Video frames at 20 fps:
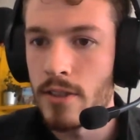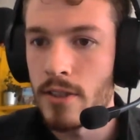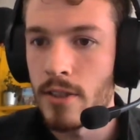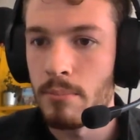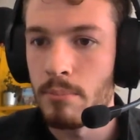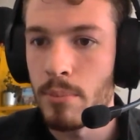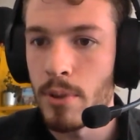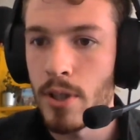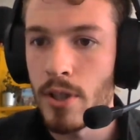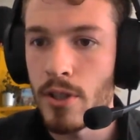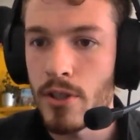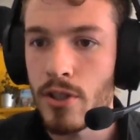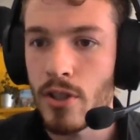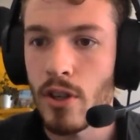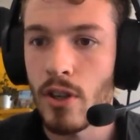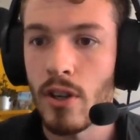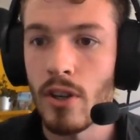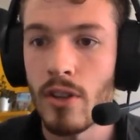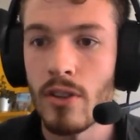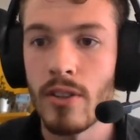To put
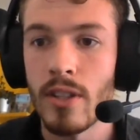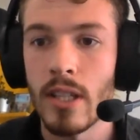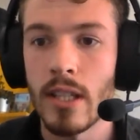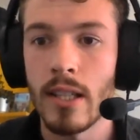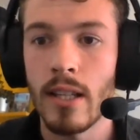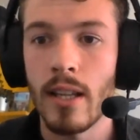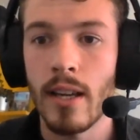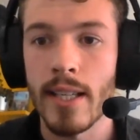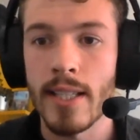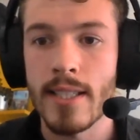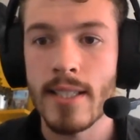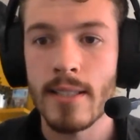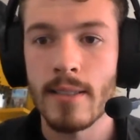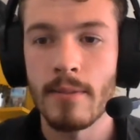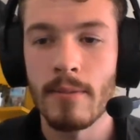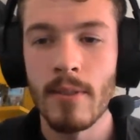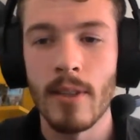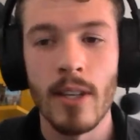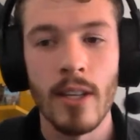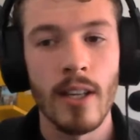on the light.
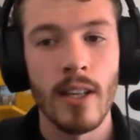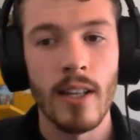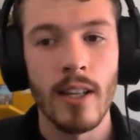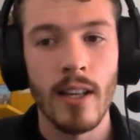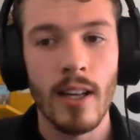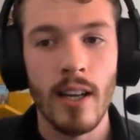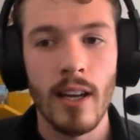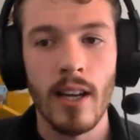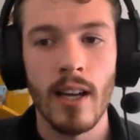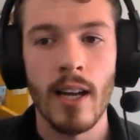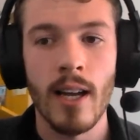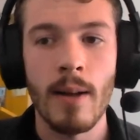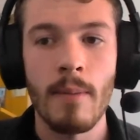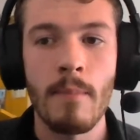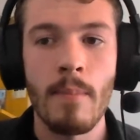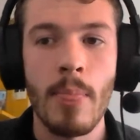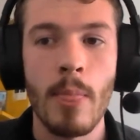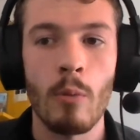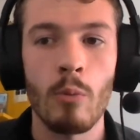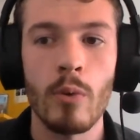
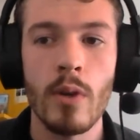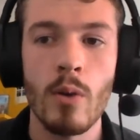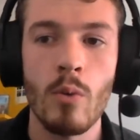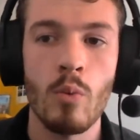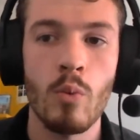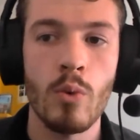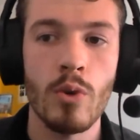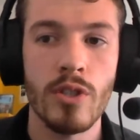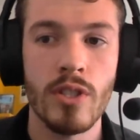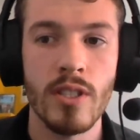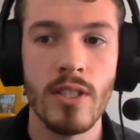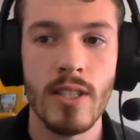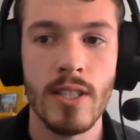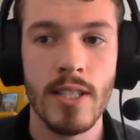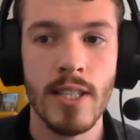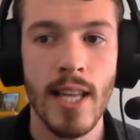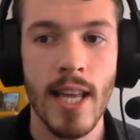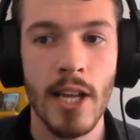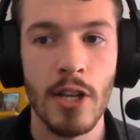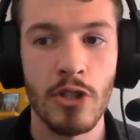We wouldn't
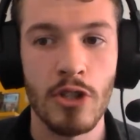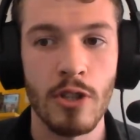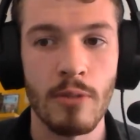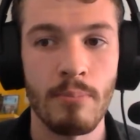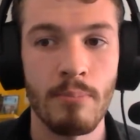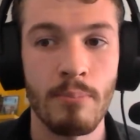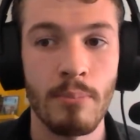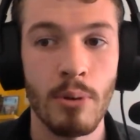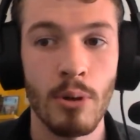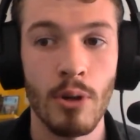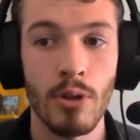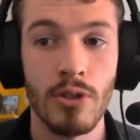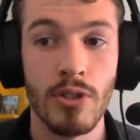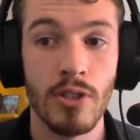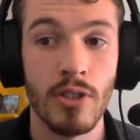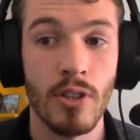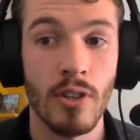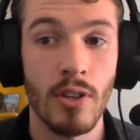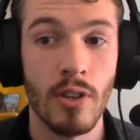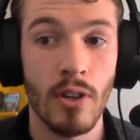say to put